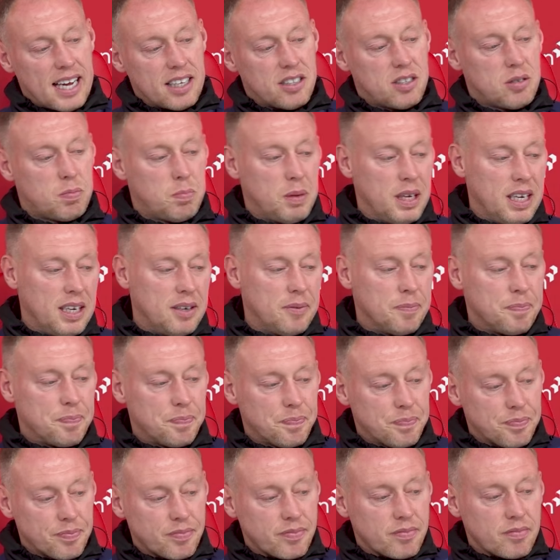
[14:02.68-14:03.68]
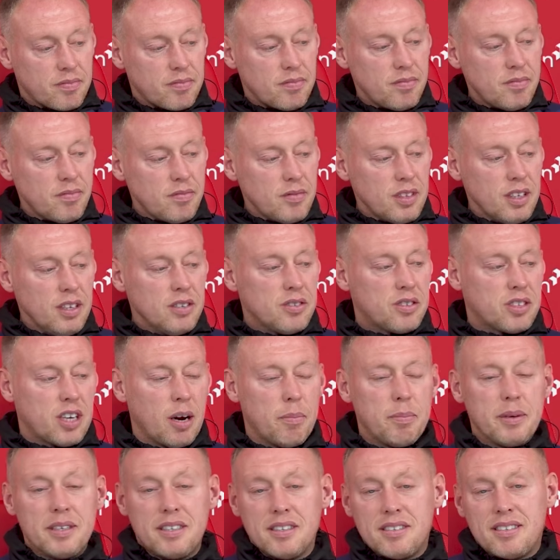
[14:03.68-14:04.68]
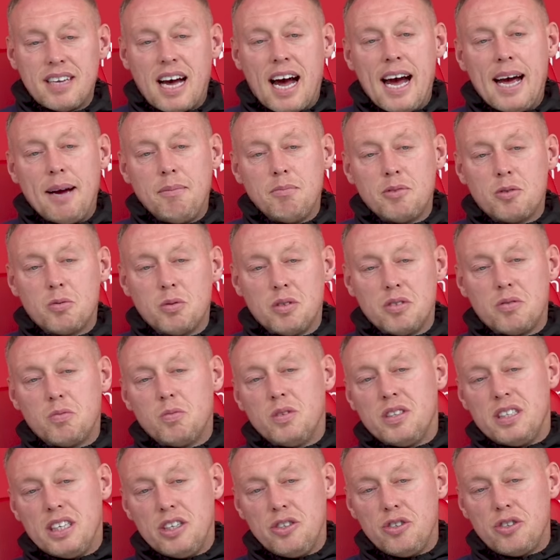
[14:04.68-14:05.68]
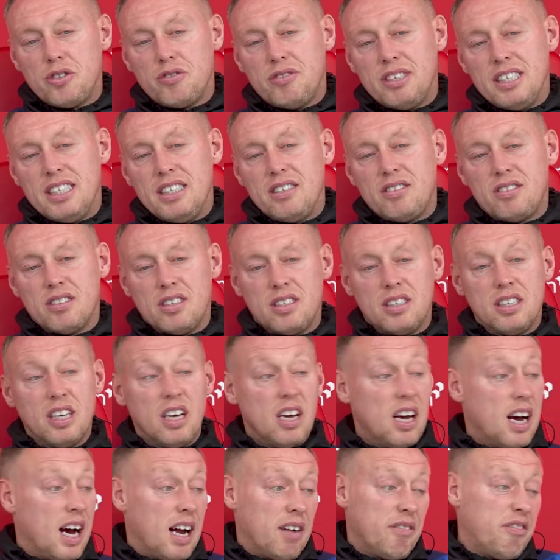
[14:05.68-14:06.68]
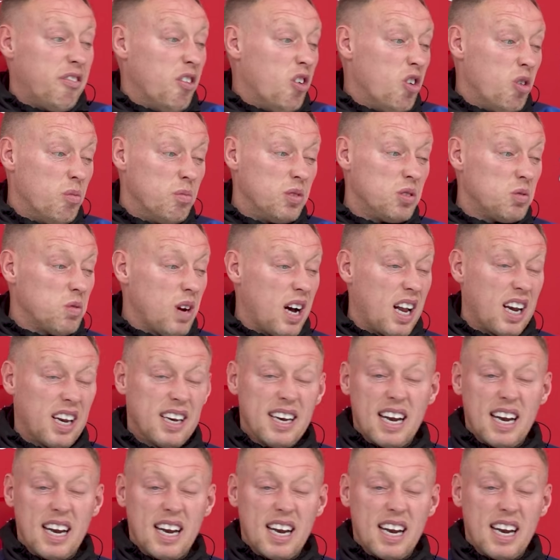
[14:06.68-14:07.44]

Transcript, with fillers: that's been scuppered at times with with injuries and and form as well.